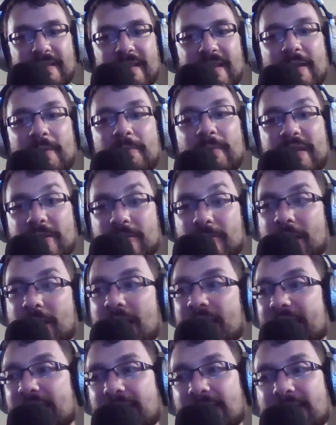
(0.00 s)
But you're
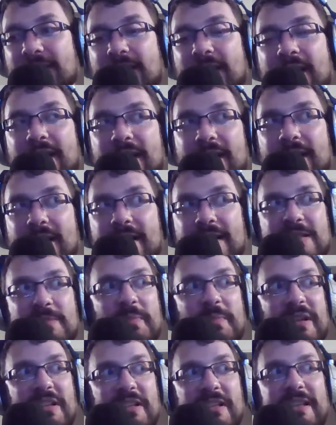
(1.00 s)
right,
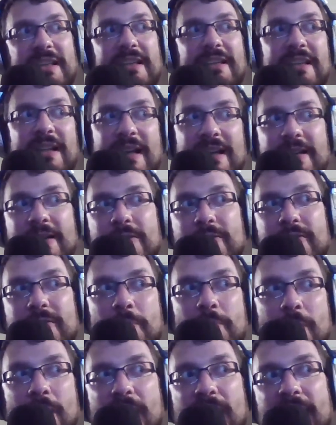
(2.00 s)
especially a
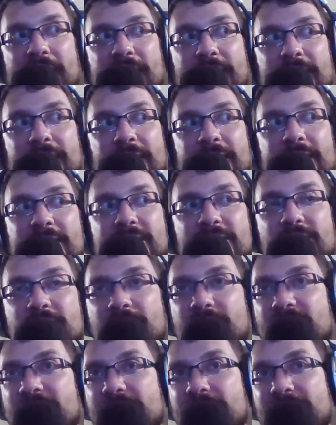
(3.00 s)
900-watt
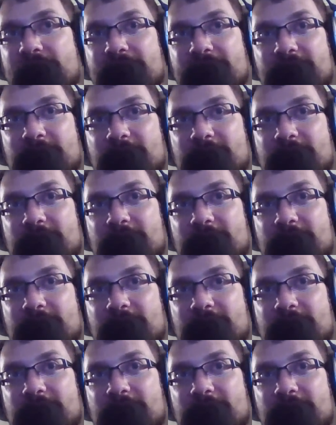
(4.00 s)
sous vide system